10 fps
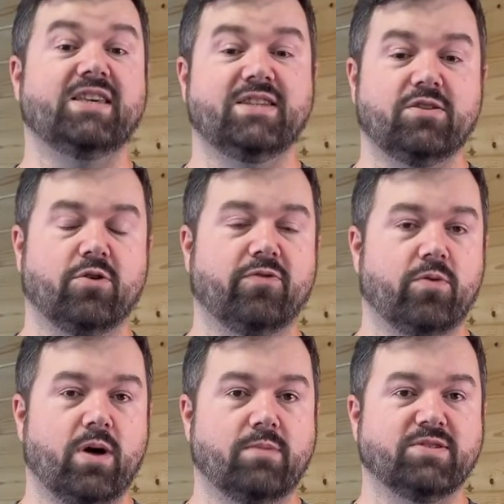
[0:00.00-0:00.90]
easy to
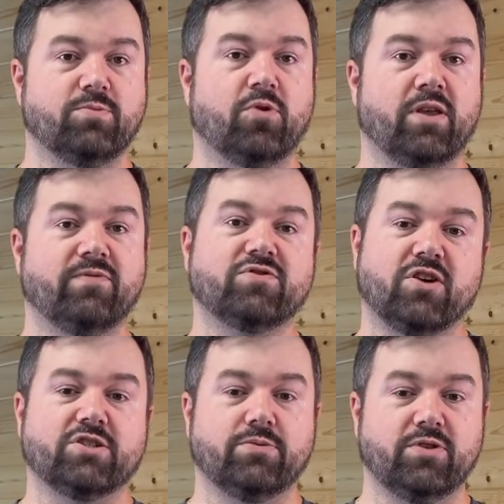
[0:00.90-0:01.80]
overwhelm small
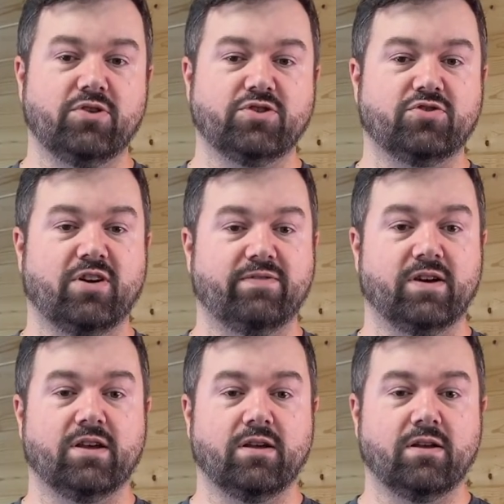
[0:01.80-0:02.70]
infrastructure with user
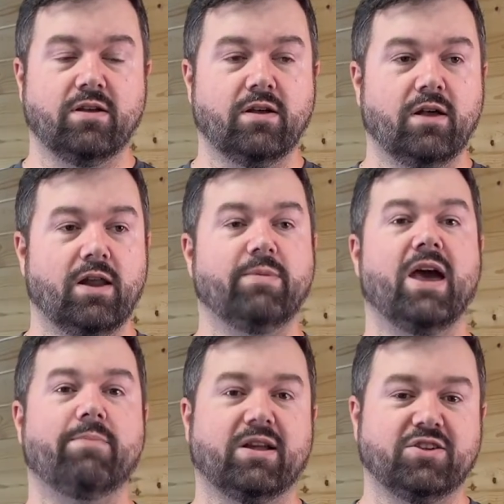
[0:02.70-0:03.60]
traffic. Let me
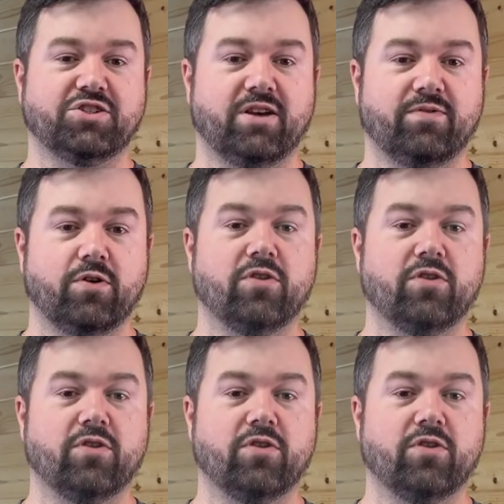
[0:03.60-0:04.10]
hand back to Shiv, who